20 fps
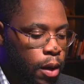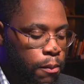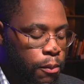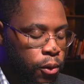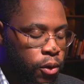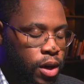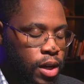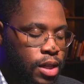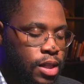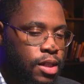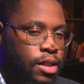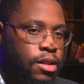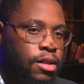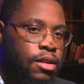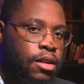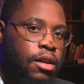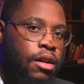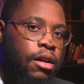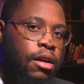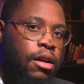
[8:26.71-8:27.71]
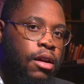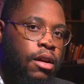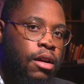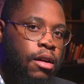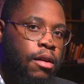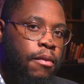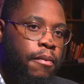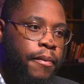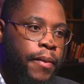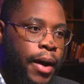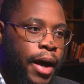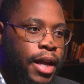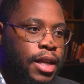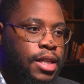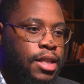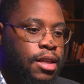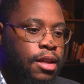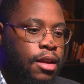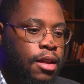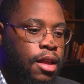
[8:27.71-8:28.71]
priests,
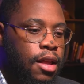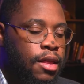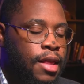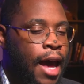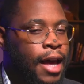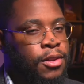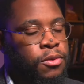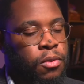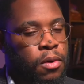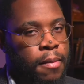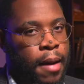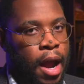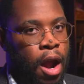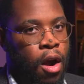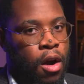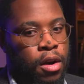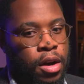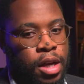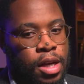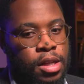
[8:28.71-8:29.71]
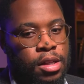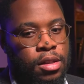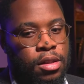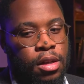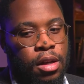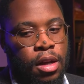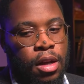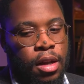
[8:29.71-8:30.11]
but that's where my heart is.